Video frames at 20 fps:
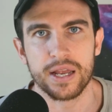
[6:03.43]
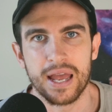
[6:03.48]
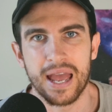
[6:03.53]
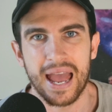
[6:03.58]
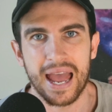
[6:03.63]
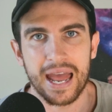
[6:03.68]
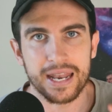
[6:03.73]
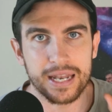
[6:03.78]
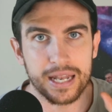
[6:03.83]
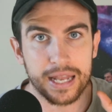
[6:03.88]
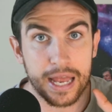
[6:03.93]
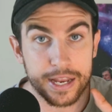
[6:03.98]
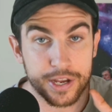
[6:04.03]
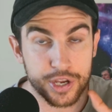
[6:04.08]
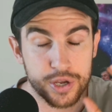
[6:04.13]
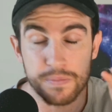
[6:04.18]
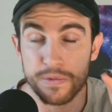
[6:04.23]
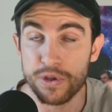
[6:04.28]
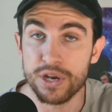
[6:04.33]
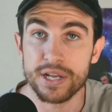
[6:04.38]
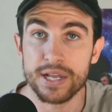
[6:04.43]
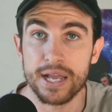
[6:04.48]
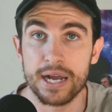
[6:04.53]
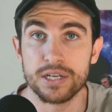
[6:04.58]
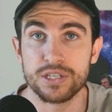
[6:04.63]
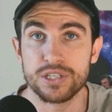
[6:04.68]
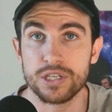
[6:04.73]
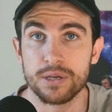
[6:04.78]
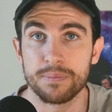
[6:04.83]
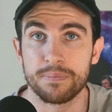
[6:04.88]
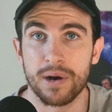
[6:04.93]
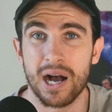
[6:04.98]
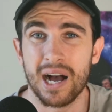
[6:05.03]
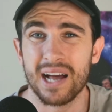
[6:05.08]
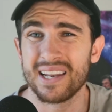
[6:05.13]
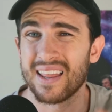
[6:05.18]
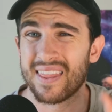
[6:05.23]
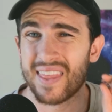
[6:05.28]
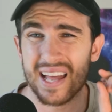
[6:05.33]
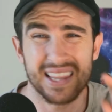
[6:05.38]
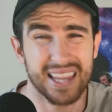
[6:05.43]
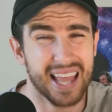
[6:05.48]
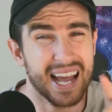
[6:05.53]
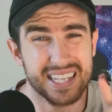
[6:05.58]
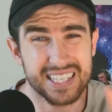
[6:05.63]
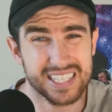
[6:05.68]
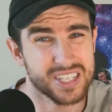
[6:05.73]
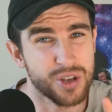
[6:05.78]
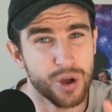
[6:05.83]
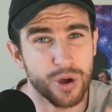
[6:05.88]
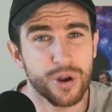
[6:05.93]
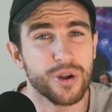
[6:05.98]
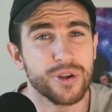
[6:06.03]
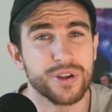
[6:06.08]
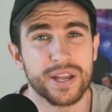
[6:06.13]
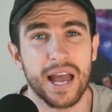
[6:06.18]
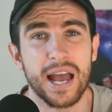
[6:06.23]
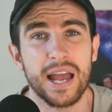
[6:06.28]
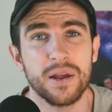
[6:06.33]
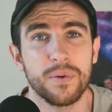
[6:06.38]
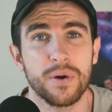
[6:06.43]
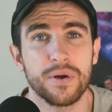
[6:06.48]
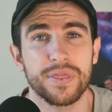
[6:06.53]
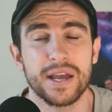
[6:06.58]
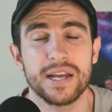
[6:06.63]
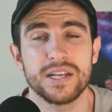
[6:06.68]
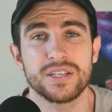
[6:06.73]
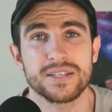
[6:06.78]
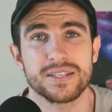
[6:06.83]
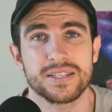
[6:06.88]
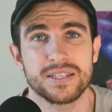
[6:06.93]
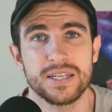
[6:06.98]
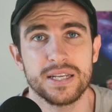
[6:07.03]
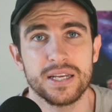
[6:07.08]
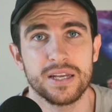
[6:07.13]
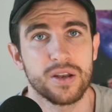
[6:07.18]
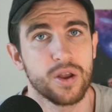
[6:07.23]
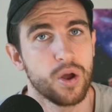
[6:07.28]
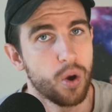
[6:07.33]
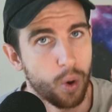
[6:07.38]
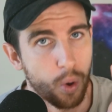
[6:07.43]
and communicate to your partner that that's not okay what they just did?